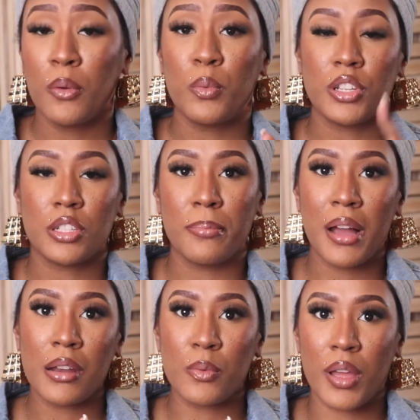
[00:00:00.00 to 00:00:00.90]
which,
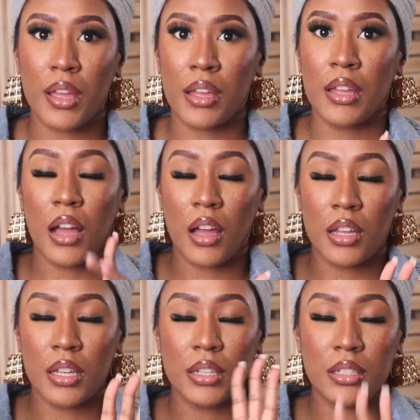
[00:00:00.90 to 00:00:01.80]
by the way,
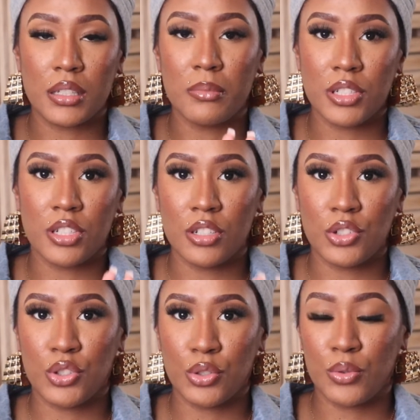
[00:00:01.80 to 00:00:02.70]
I need to mention
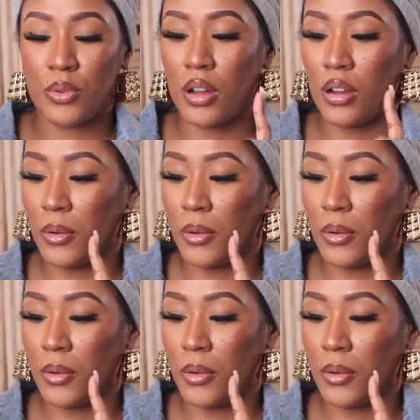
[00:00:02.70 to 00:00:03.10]
this too.